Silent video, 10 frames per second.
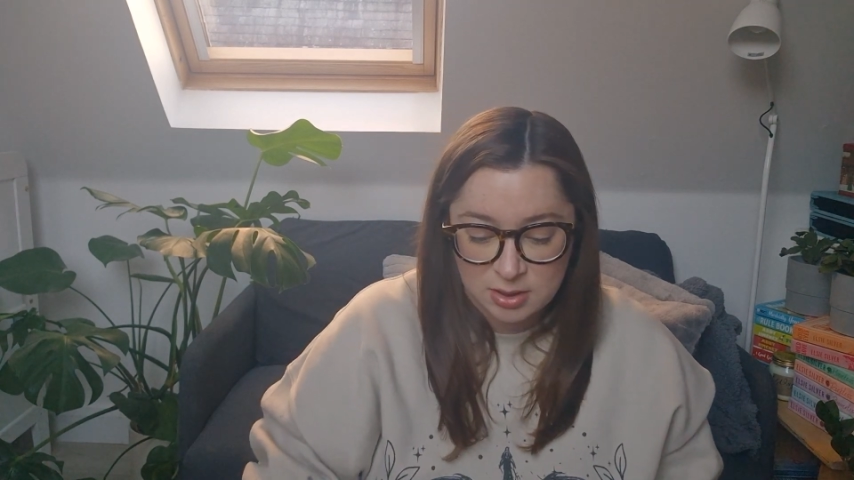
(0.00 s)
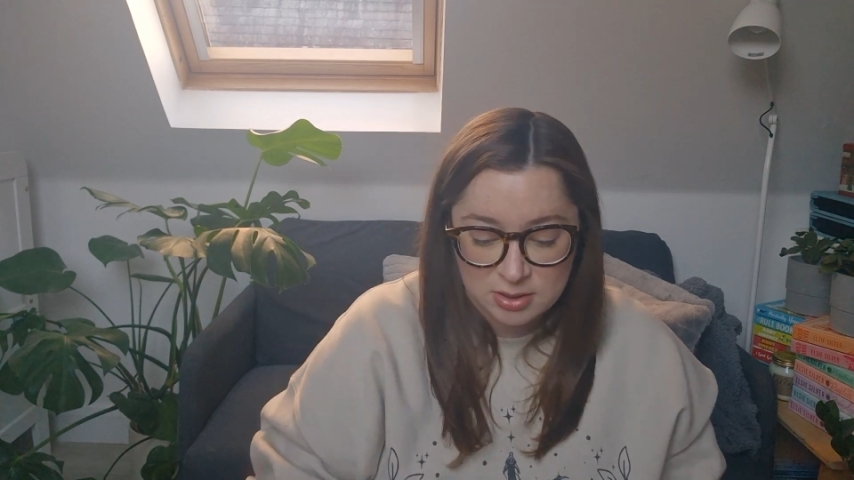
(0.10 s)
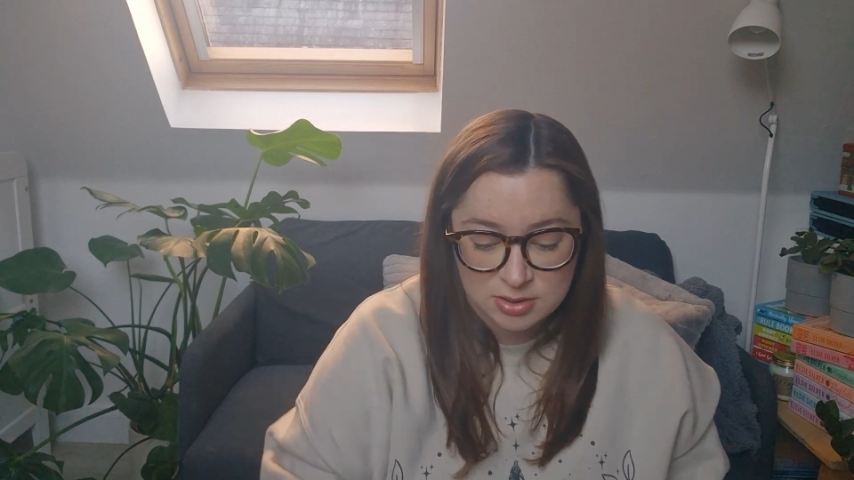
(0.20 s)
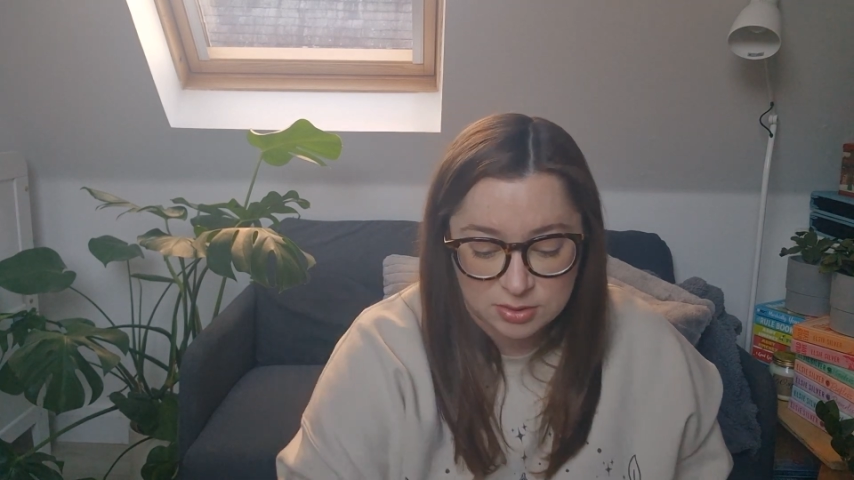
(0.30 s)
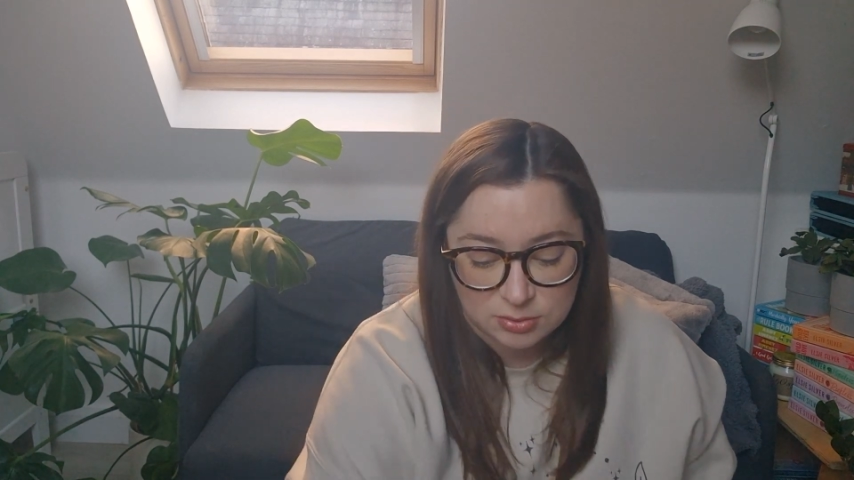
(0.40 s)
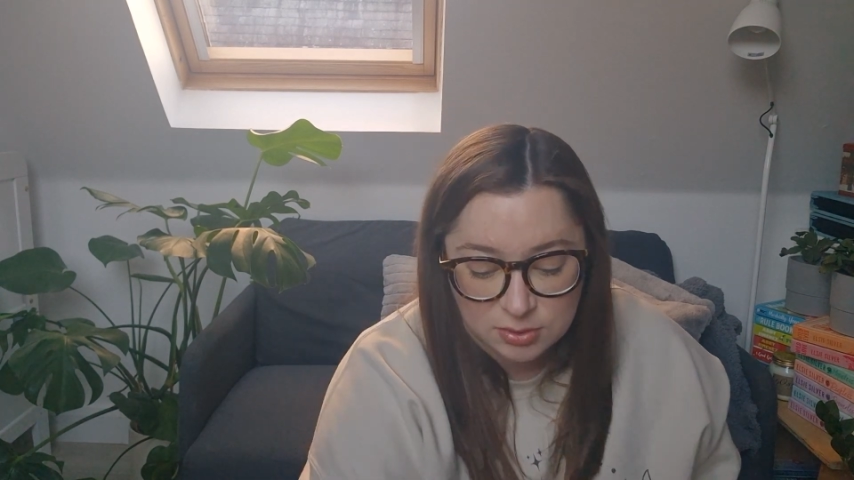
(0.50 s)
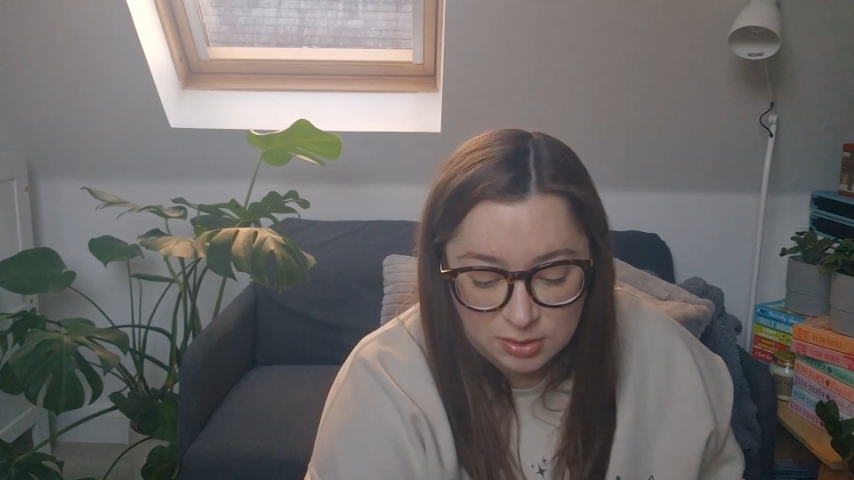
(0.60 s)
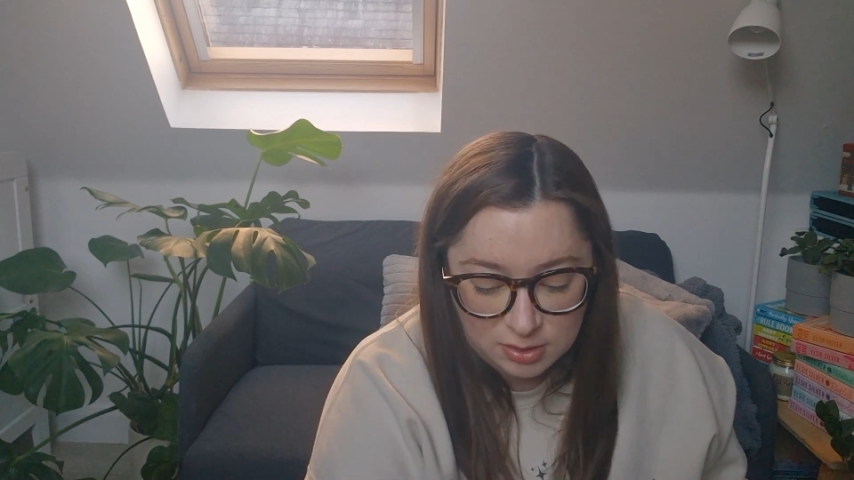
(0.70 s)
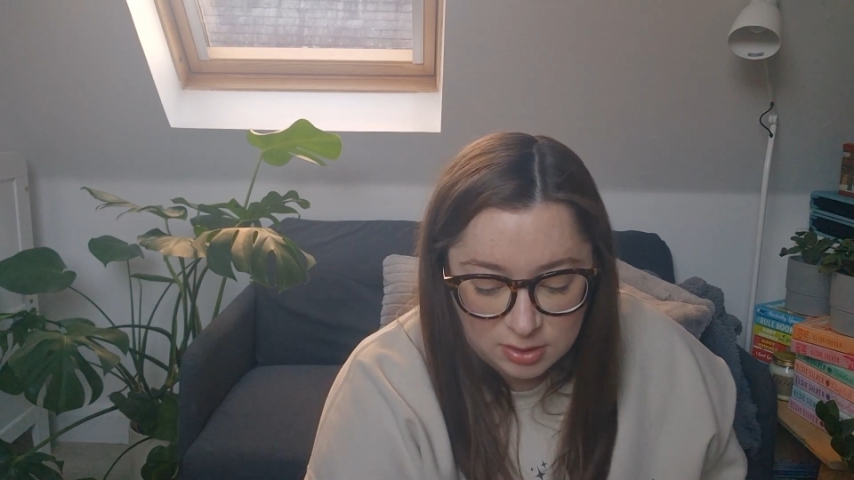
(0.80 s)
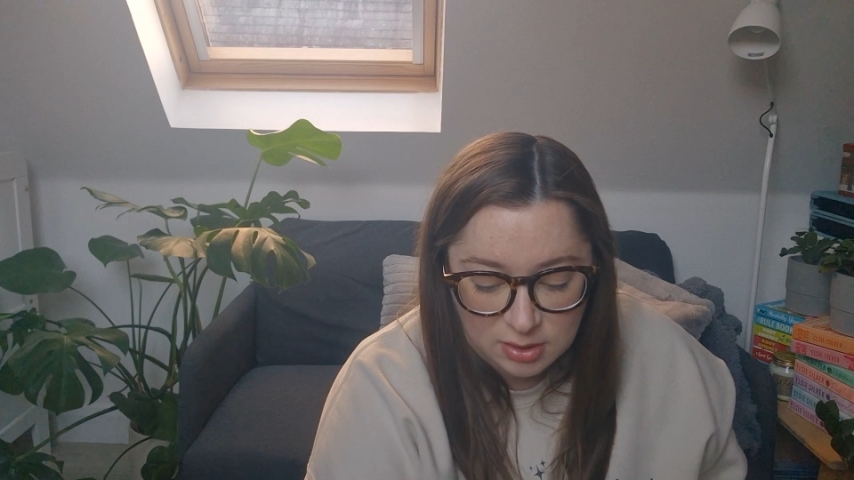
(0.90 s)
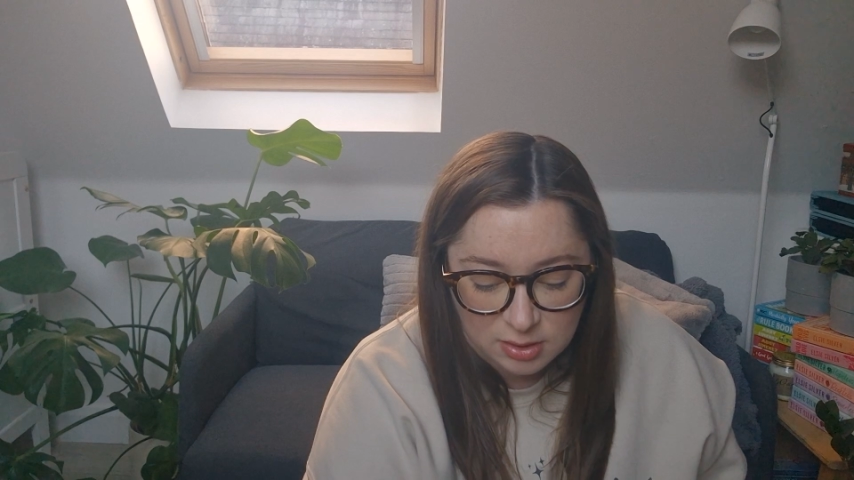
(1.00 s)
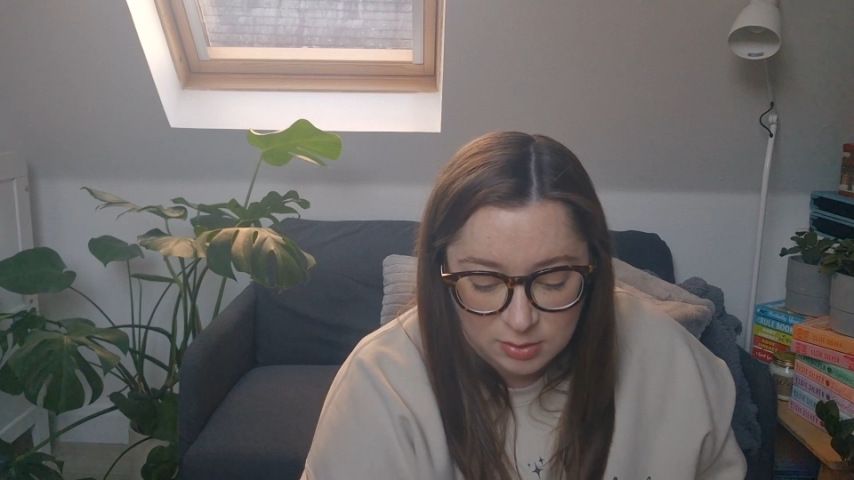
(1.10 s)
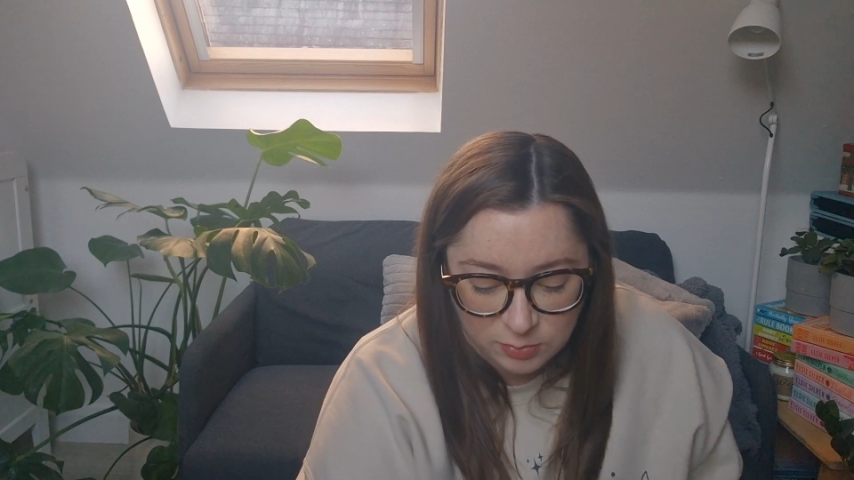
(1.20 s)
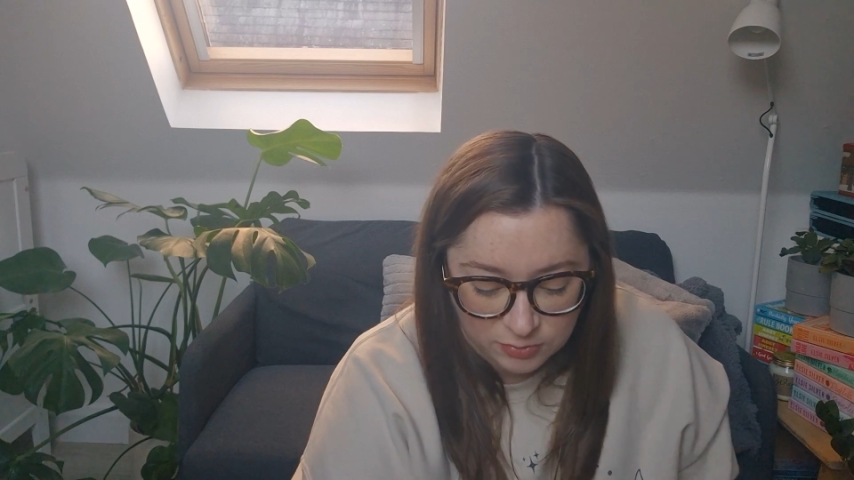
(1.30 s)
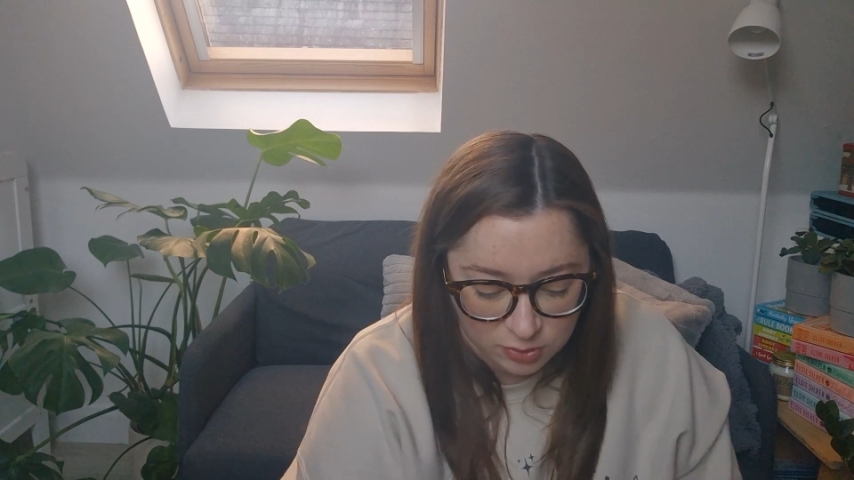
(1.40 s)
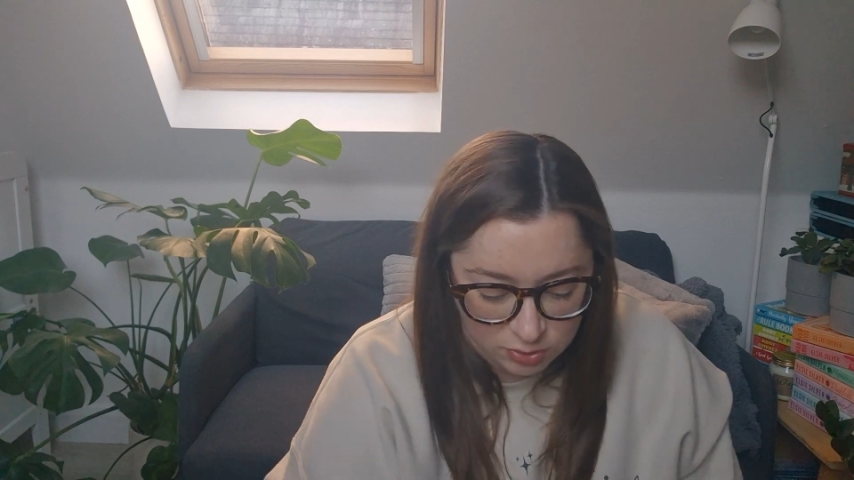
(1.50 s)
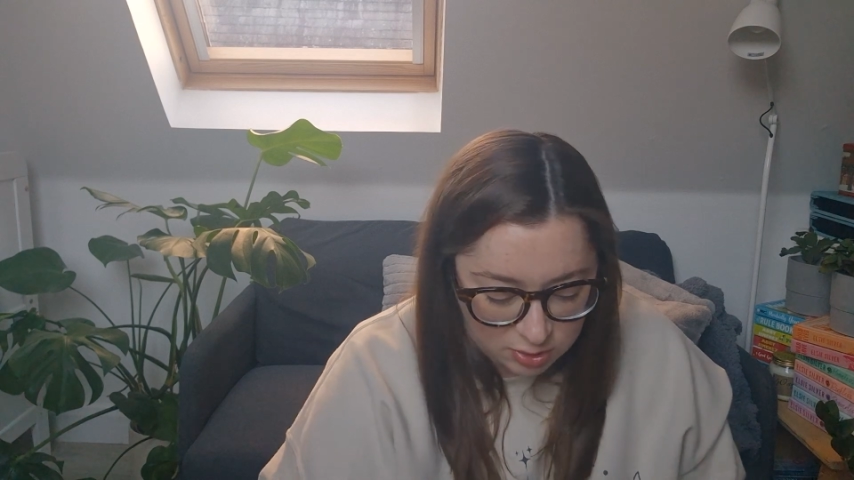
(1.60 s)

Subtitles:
So I've got